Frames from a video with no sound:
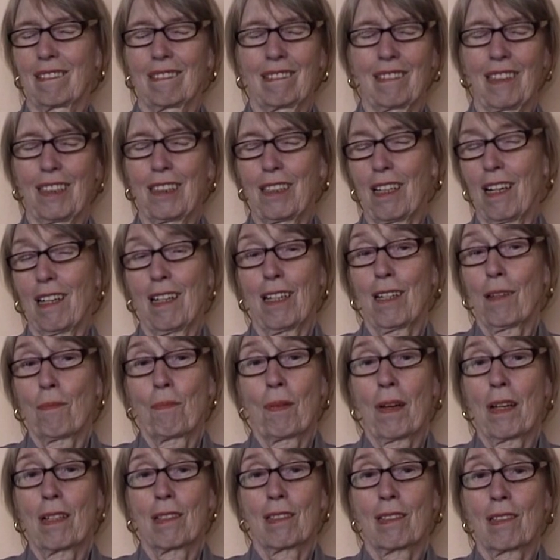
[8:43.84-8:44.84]
It
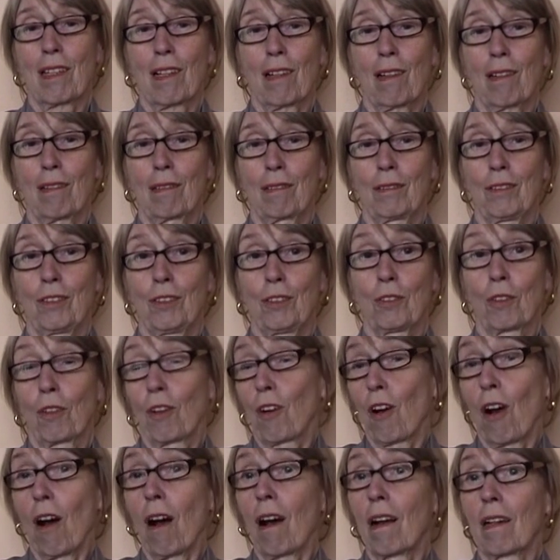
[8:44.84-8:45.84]
depends how you
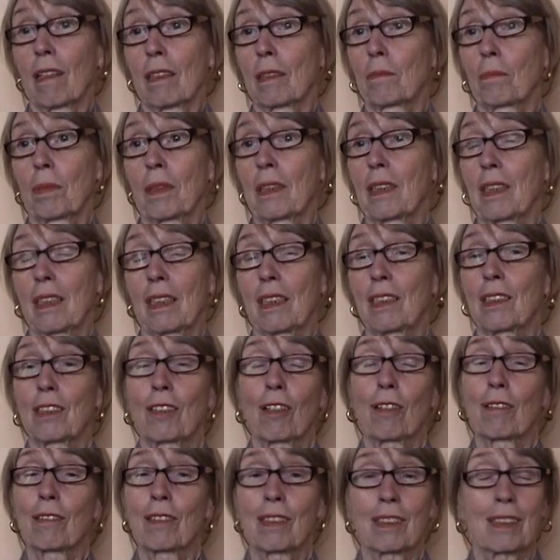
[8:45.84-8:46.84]
call it, but it is
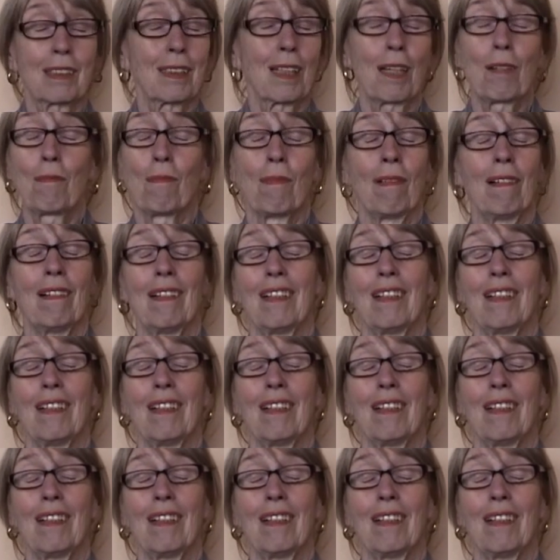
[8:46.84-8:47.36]
all the same.